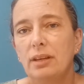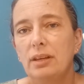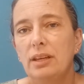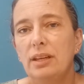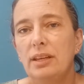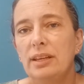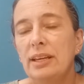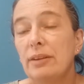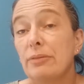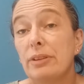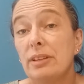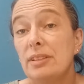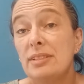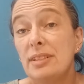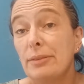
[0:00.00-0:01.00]
You can't
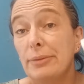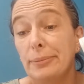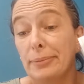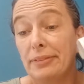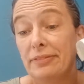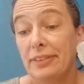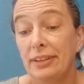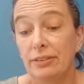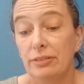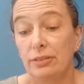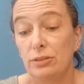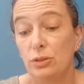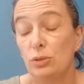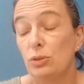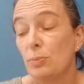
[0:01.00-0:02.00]
really see around my finger, they're
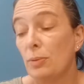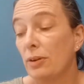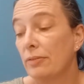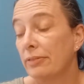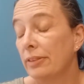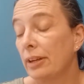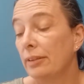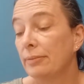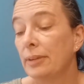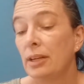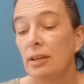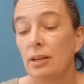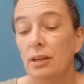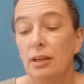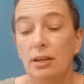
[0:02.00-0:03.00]
too small for that.
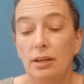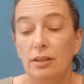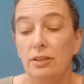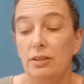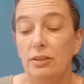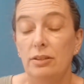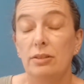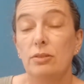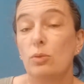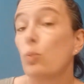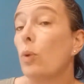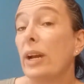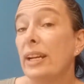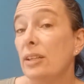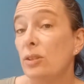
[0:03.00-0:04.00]
It's
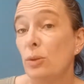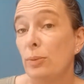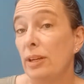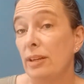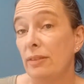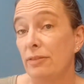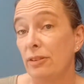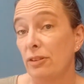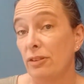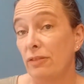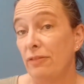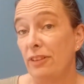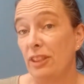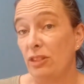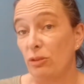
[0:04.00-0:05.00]
way too big if you're going to
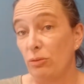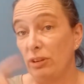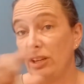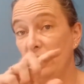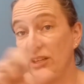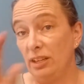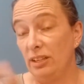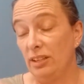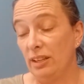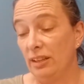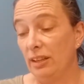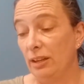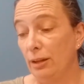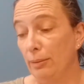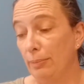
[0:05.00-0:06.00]
fit 3 in that
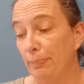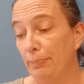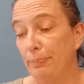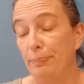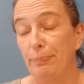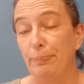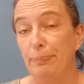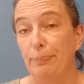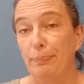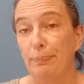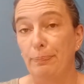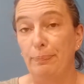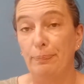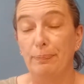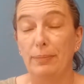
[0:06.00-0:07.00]
little
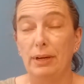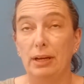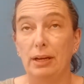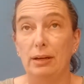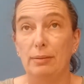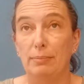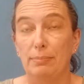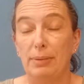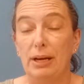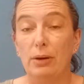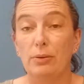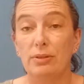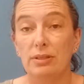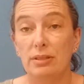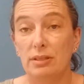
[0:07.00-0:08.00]

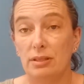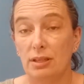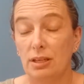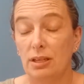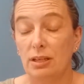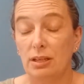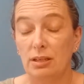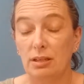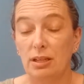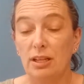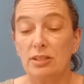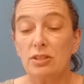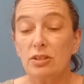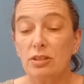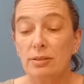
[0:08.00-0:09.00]
bowl as a
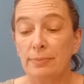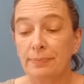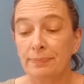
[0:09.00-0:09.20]
cluster.